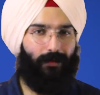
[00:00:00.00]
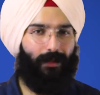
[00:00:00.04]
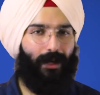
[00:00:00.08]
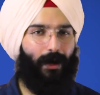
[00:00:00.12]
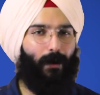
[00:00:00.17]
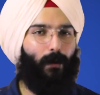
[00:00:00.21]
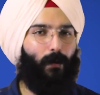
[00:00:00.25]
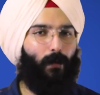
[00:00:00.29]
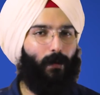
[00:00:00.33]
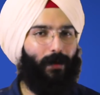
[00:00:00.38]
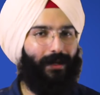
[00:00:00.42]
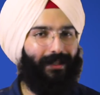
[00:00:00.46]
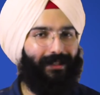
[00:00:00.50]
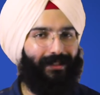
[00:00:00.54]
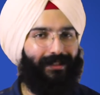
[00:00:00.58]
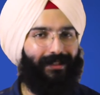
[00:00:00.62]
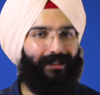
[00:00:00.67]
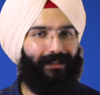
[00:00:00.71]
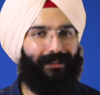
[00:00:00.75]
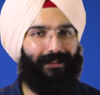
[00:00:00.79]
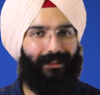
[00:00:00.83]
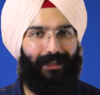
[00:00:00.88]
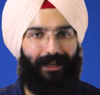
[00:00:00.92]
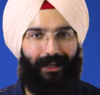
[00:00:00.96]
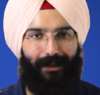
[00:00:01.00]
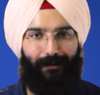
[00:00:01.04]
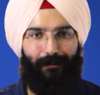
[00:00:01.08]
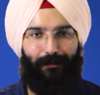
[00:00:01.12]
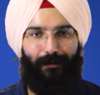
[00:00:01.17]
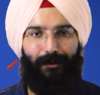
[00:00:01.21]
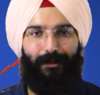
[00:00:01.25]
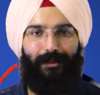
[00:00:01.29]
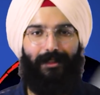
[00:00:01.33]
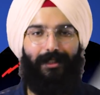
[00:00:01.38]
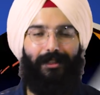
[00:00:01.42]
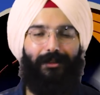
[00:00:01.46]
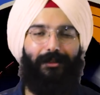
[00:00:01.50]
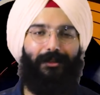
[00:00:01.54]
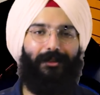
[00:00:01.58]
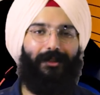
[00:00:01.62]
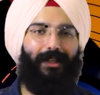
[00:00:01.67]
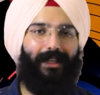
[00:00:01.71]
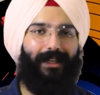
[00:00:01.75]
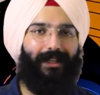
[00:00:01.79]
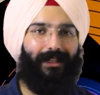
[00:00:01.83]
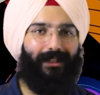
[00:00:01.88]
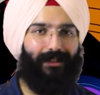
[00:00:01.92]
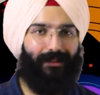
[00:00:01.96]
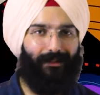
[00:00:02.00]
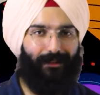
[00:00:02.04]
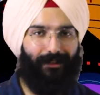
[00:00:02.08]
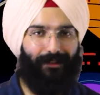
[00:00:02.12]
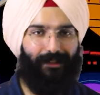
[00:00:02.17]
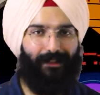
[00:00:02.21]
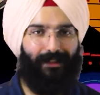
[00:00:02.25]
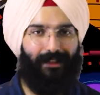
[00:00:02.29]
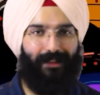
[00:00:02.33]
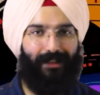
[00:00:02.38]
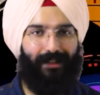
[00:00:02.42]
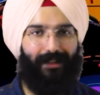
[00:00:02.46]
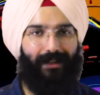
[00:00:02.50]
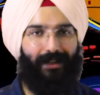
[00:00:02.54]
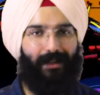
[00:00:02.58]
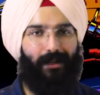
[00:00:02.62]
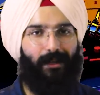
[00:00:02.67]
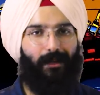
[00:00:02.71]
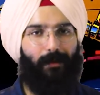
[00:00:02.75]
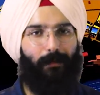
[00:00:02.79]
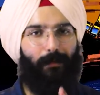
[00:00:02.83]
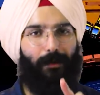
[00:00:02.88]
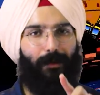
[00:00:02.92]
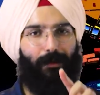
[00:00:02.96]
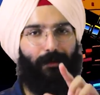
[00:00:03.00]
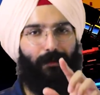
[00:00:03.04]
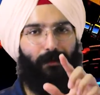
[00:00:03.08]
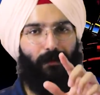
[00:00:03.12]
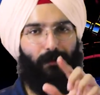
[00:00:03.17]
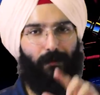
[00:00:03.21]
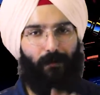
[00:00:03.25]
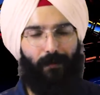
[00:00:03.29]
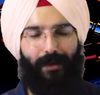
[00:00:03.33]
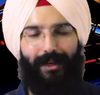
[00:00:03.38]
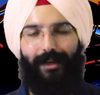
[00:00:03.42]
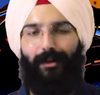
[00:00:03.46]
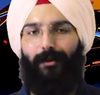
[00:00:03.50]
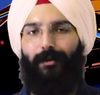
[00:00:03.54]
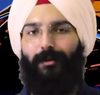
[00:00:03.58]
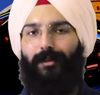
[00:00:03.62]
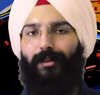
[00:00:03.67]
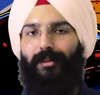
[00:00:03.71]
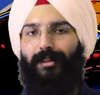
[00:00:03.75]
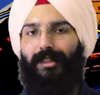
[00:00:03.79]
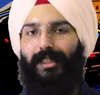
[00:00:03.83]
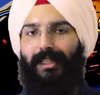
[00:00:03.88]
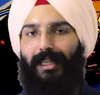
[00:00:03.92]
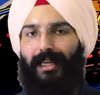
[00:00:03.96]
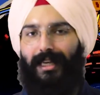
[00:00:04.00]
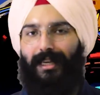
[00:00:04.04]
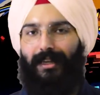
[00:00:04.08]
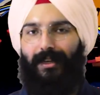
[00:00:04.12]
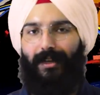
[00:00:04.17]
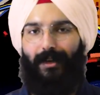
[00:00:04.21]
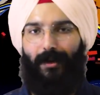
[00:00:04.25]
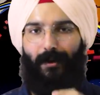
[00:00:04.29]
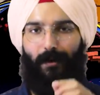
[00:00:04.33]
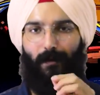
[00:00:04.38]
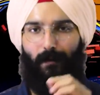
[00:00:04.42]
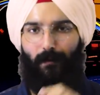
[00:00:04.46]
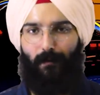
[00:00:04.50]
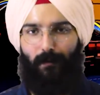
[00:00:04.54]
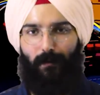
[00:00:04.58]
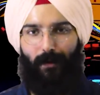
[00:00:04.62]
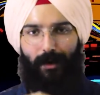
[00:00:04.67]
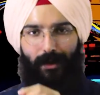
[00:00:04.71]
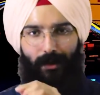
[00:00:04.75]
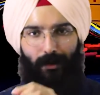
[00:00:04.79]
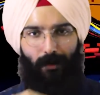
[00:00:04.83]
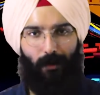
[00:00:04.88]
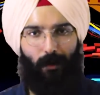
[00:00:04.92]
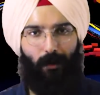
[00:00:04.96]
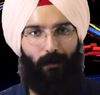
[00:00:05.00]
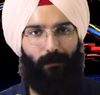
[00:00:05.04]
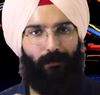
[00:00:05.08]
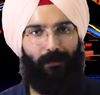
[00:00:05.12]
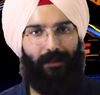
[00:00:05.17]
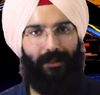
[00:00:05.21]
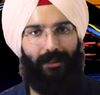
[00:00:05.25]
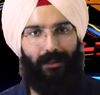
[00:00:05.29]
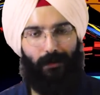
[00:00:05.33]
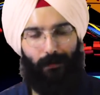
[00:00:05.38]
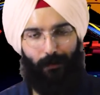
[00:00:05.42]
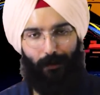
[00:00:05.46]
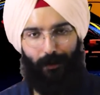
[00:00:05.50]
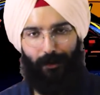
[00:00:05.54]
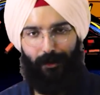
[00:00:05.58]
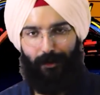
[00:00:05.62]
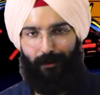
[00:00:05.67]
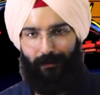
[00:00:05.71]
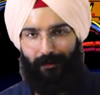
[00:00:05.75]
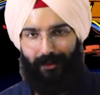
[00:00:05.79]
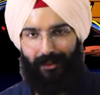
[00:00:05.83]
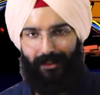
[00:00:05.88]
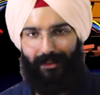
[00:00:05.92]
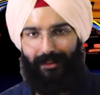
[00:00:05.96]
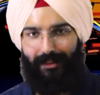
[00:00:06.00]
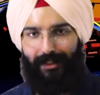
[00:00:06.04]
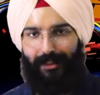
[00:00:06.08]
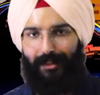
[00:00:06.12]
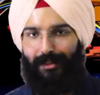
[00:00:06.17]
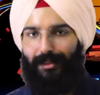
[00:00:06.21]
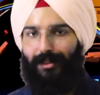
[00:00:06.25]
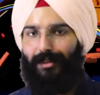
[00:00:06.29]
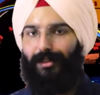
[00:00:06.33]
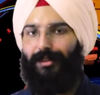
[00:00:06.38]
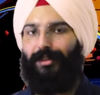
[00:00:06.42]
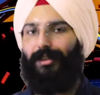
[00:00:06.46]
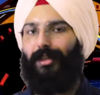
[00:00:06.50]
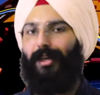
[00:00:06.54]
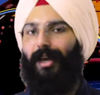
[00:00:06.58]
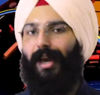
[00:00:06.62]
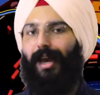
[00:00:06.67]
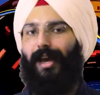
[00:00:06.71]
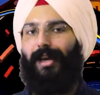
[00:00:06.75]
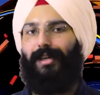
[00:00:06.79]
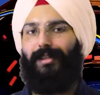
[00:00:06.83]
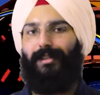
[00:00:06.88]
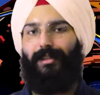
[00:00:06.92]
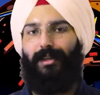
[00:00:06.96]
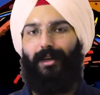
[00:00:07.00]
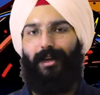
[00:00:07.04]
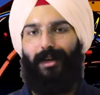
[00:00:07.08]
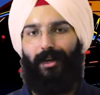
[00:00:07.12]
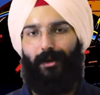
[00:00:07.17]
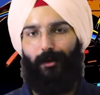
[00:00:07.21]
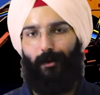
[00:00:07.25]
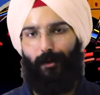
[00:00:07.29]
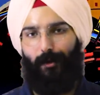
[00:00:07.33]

Now is the time for things to get interesting because we are gonna take one of these point of intersections as our